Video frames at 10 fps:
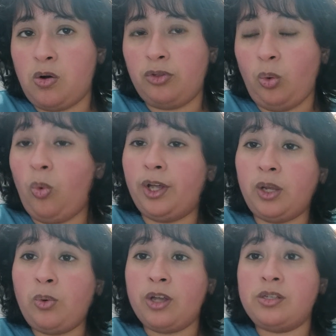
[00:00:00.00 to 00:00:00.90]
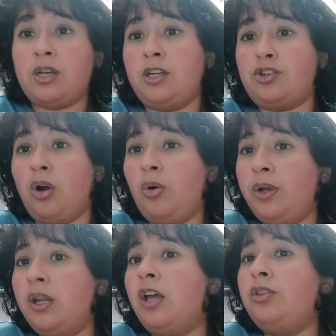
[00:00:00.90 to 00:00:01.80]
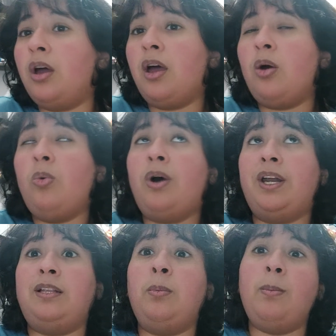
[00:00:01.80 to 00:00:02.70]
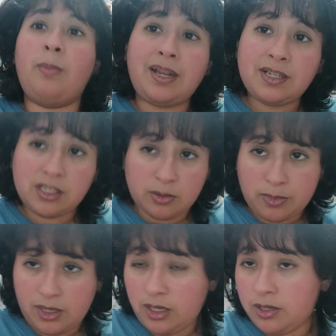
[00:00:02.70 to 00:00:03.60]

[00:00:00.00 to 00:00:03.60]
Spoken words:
on what was I drawing and what it meant to me.